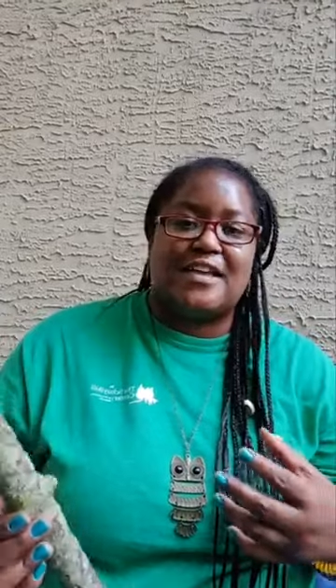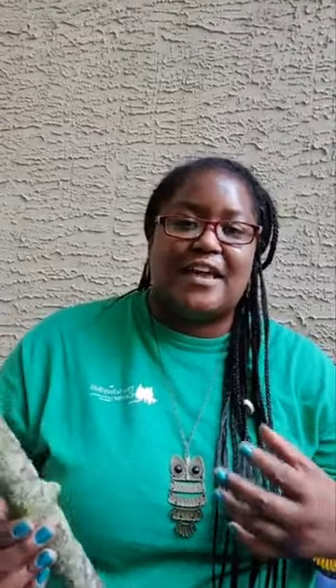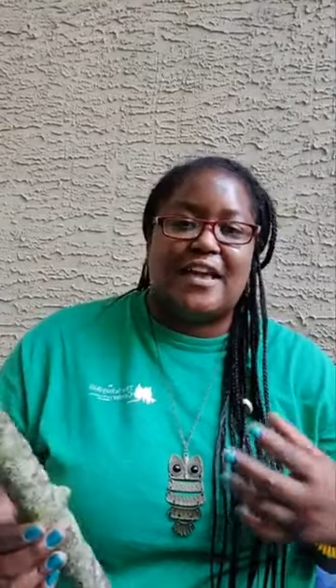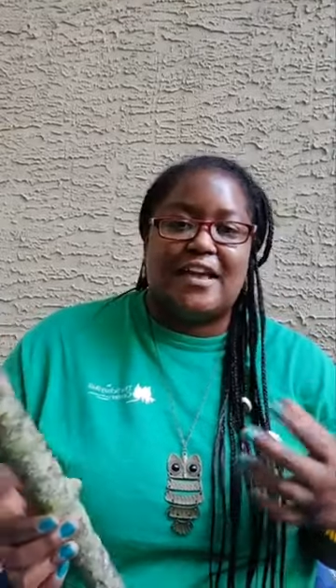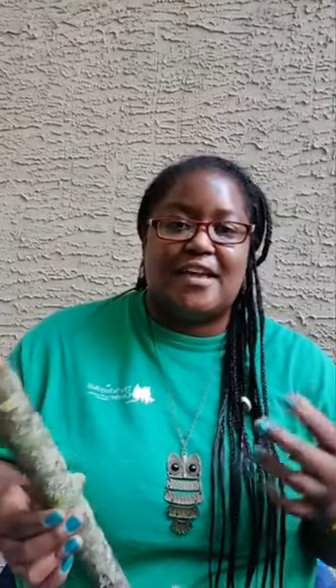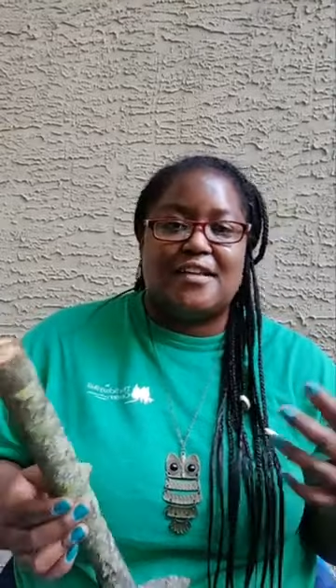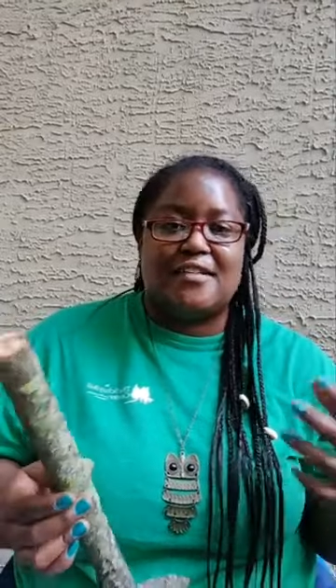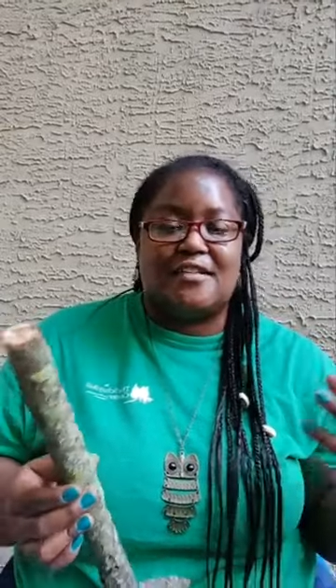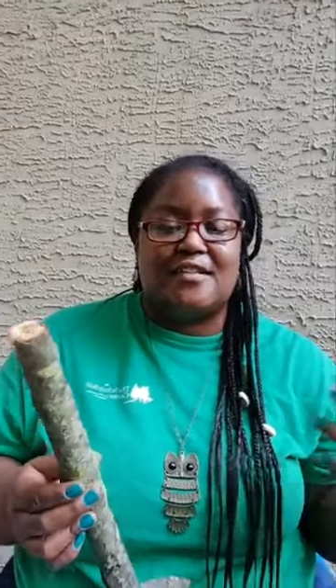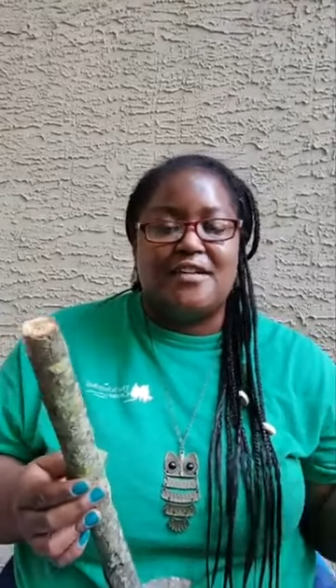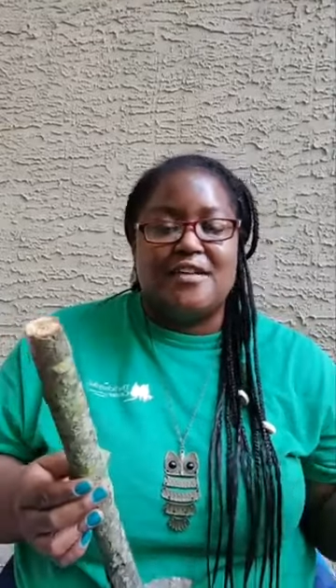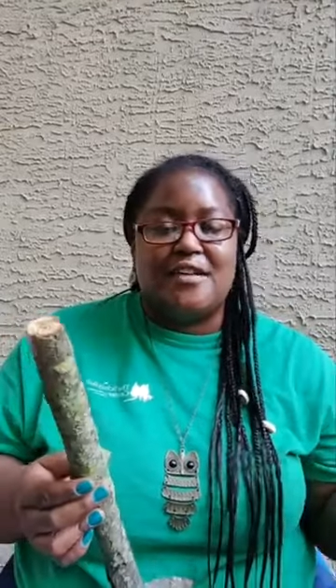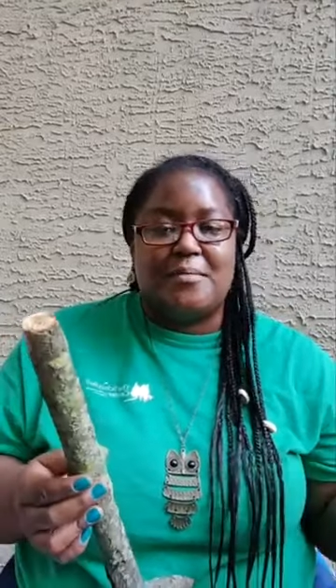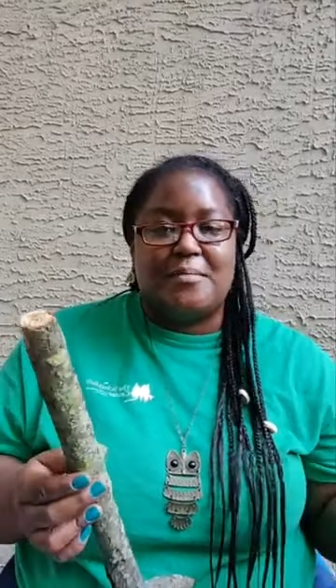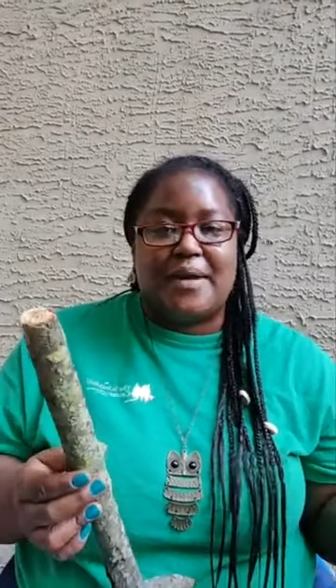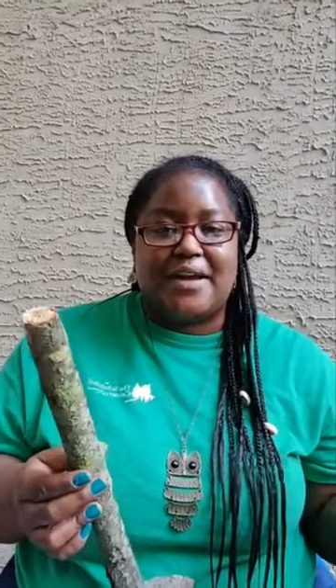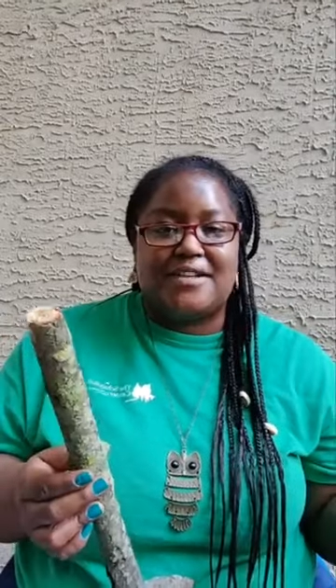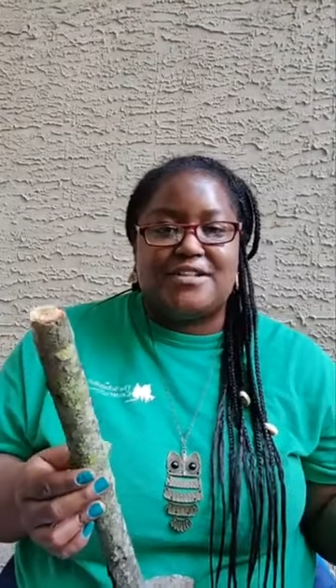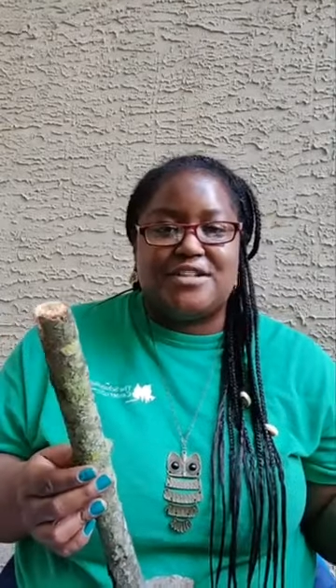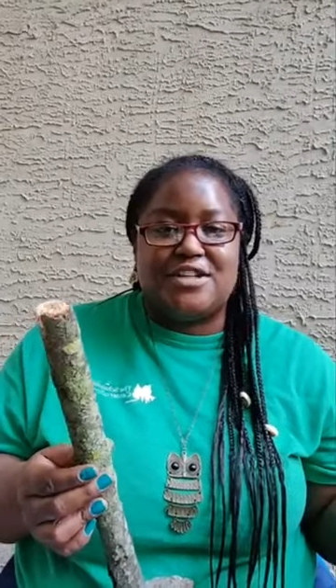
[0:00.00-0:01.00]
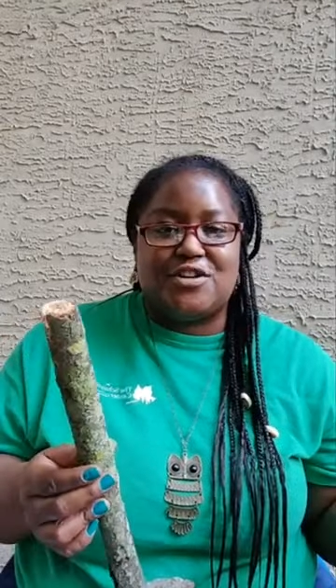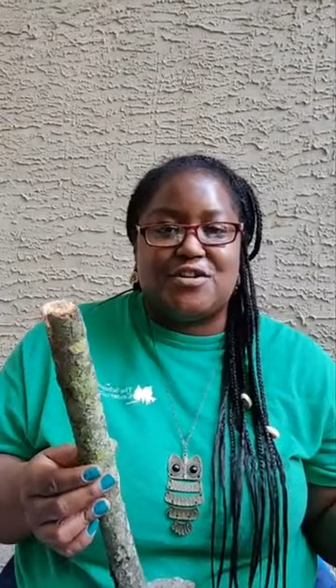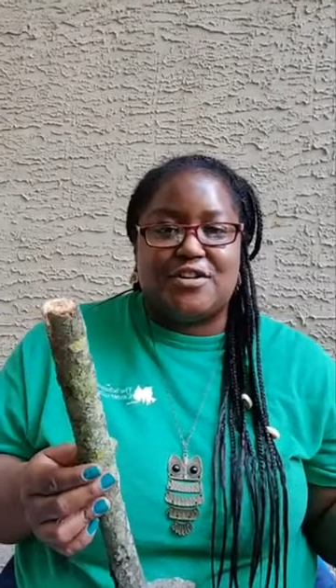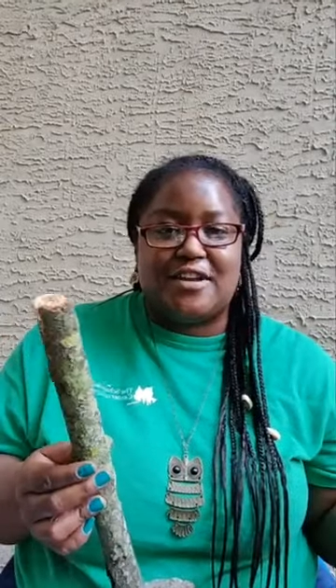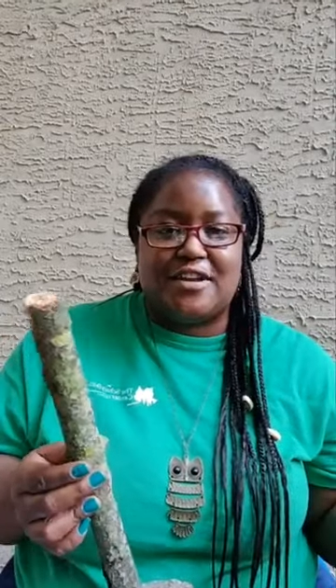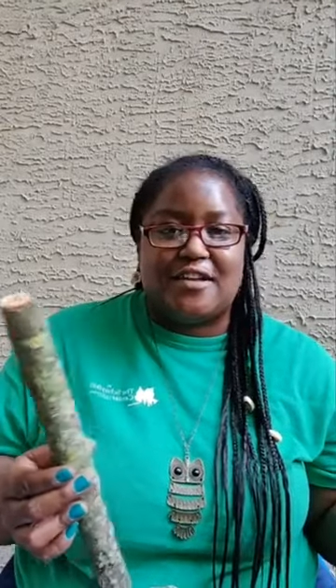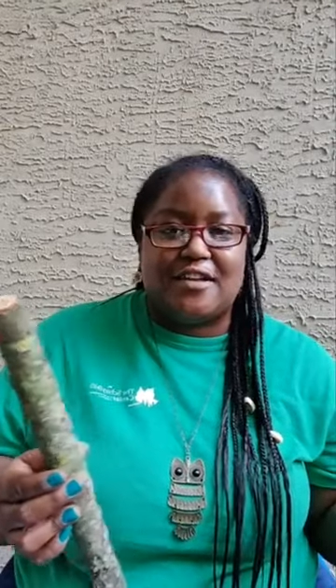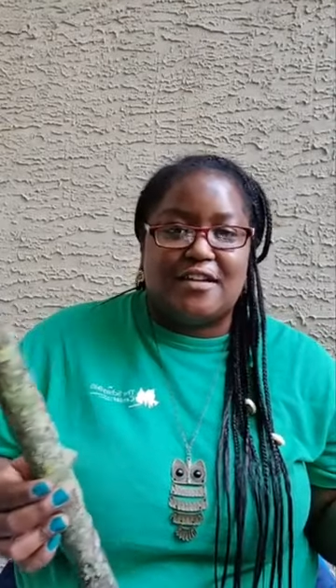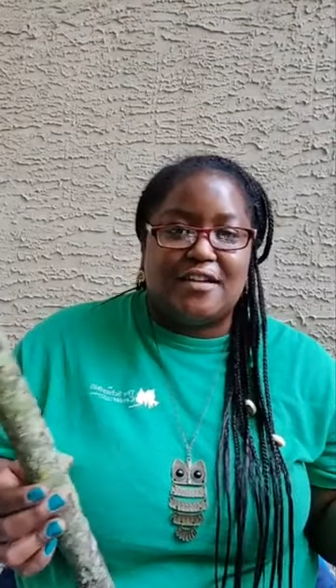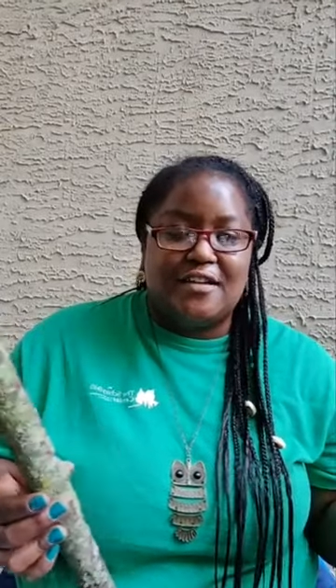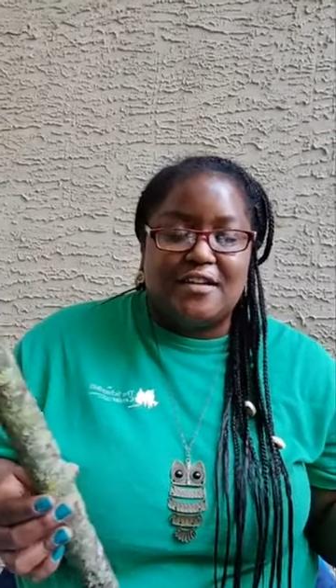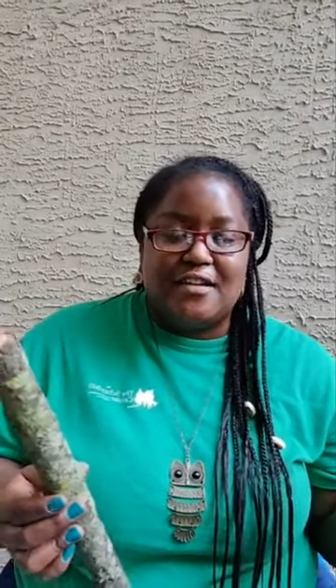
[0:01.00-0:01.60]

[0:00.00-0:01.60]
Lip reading: and bacteria